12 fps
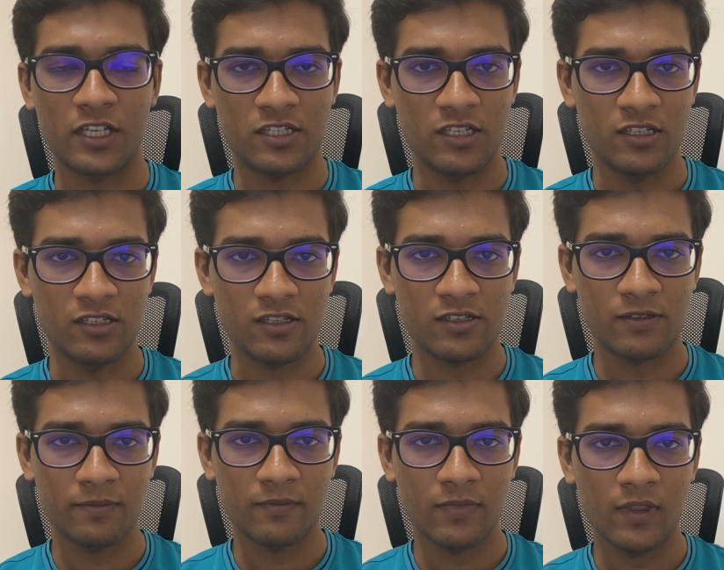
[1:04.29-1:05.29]
exchanges,
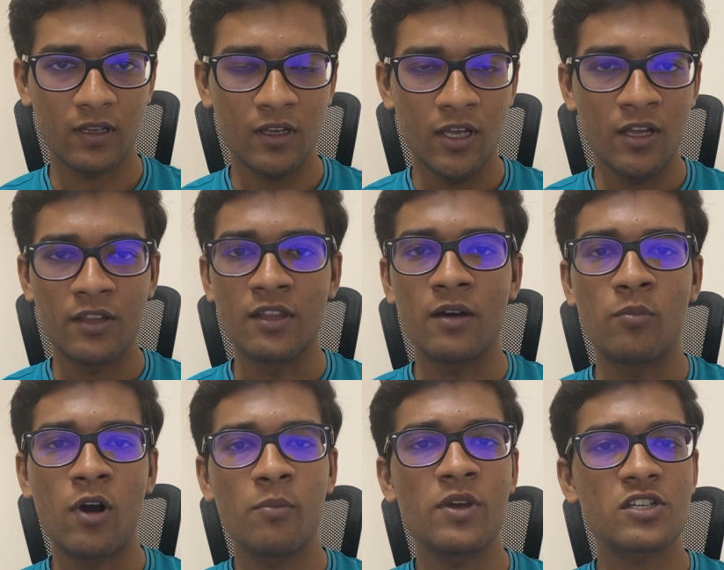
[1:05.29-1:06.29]
the
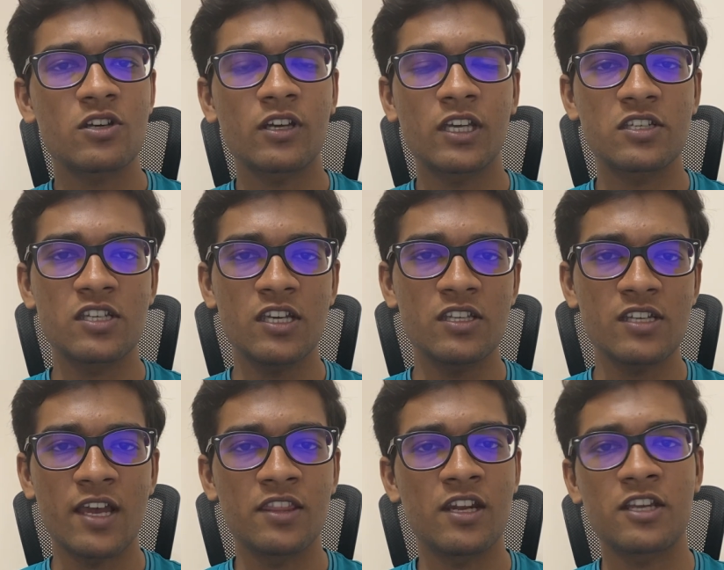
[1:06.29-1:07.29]
Bombay Stock Exchange
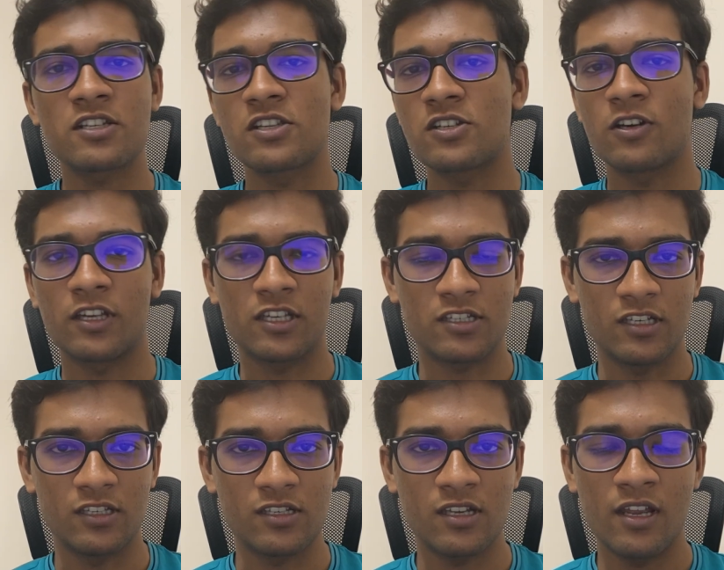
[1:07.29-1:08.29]
and the National Stock
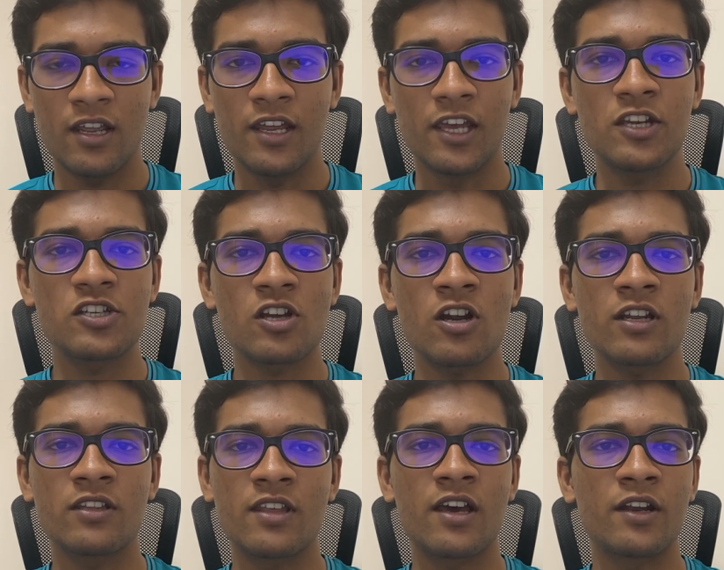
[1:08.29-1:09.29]
Exchange. In
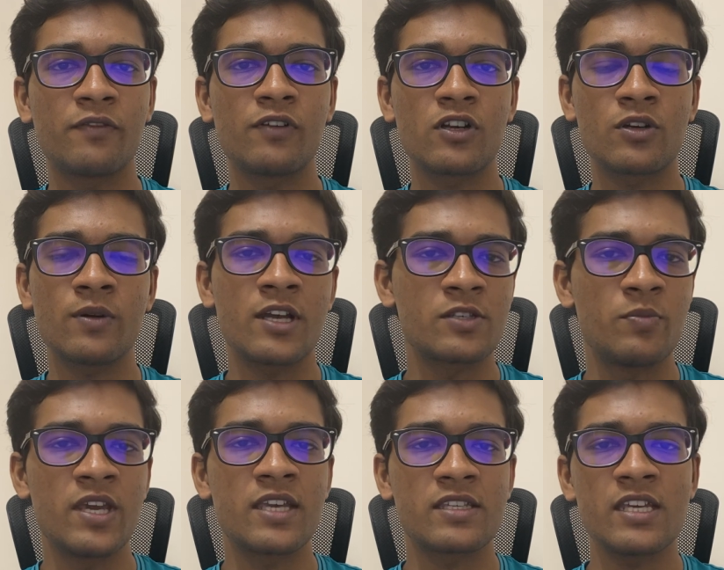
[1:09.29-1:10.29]
short, they are referred to as
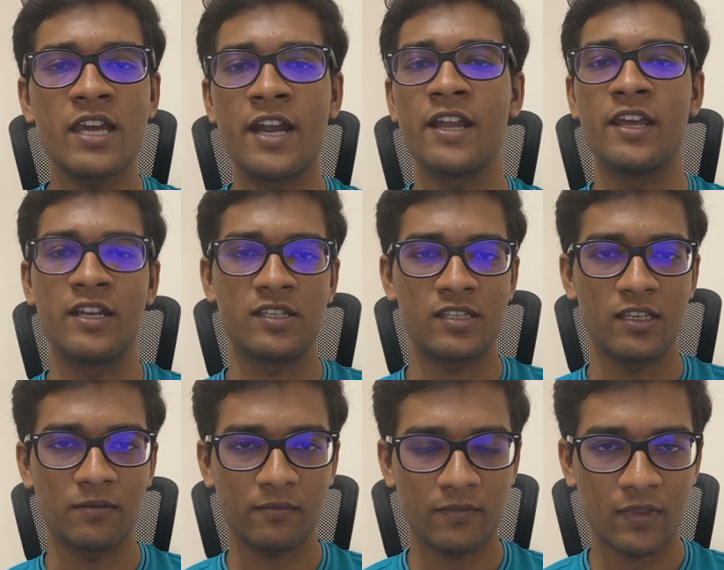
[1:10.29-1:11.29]
BSE and NSE,
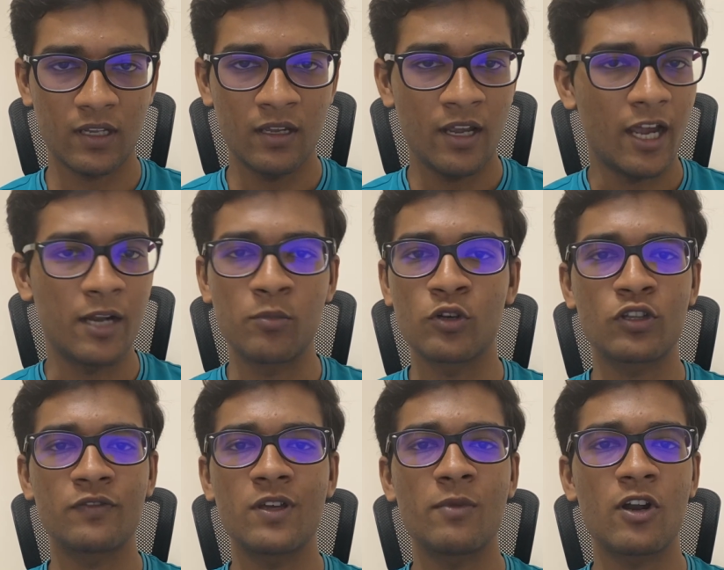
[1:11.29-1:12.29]
and both
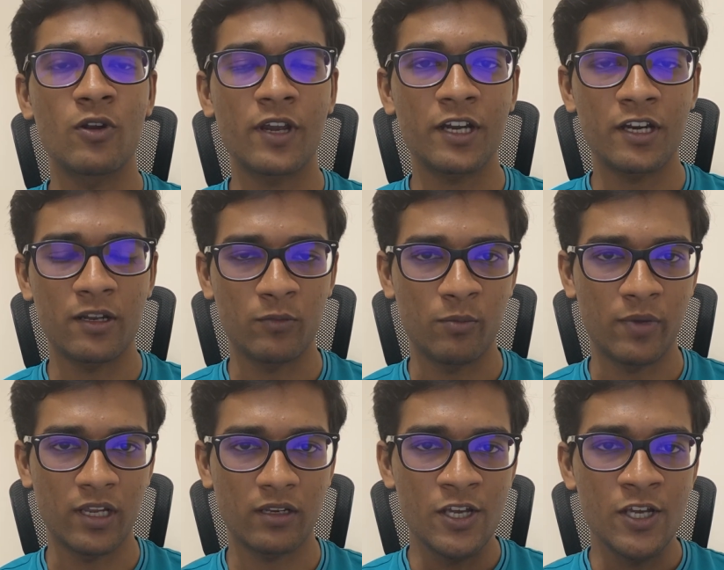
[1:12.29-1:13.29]
of them are located in
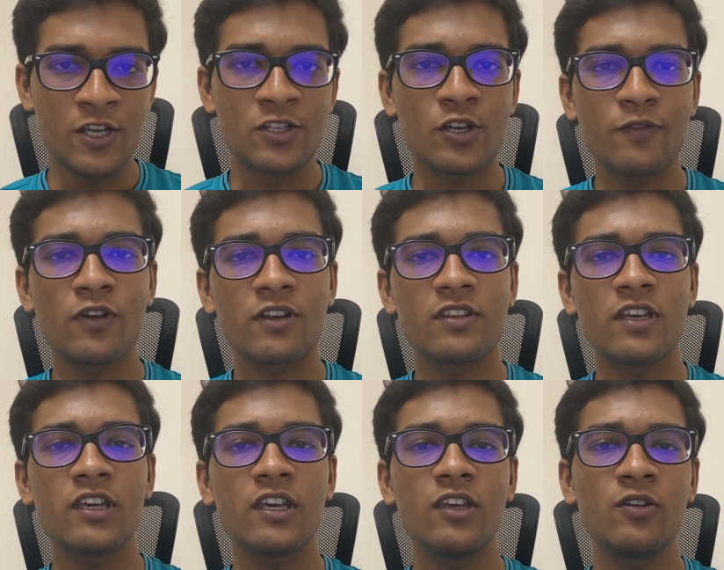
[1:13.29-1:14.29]
Mumbai. So if you are
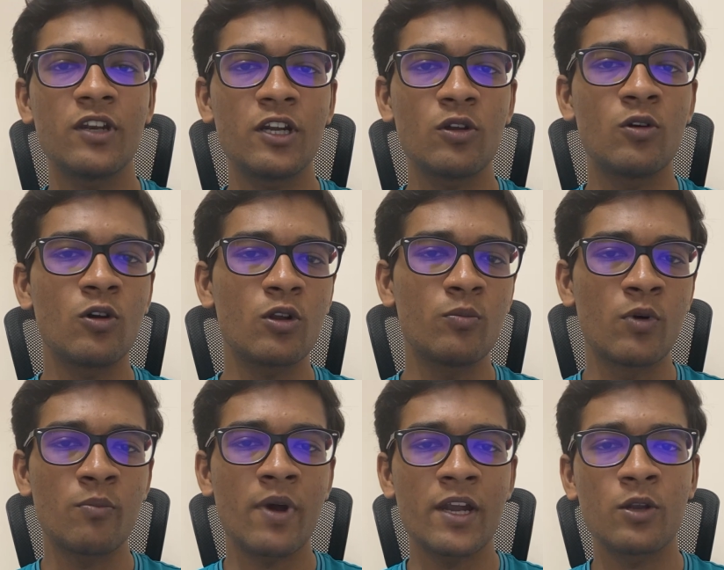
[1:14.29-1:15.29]
thinking you need to go to
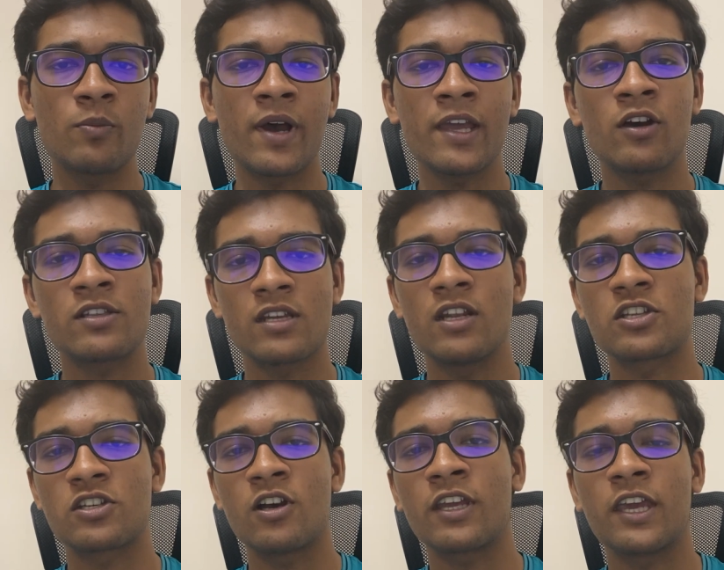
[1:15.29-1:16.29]
Mumbai to buy or sell a
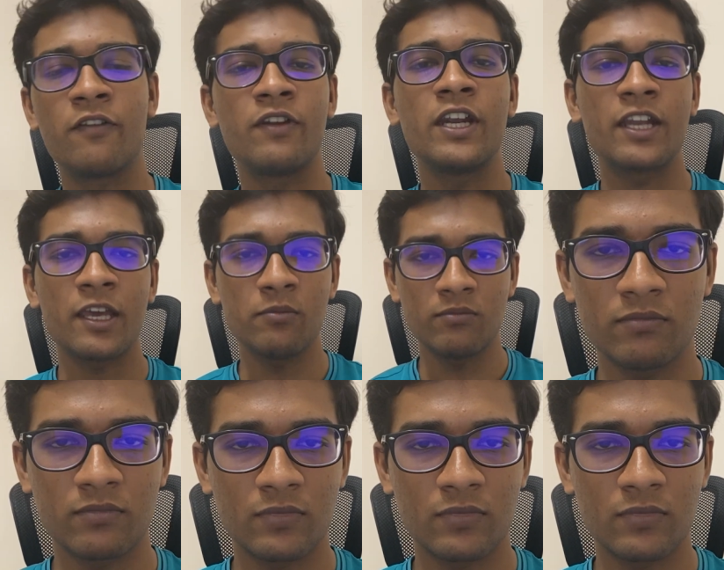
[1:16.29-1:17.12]
stock every time,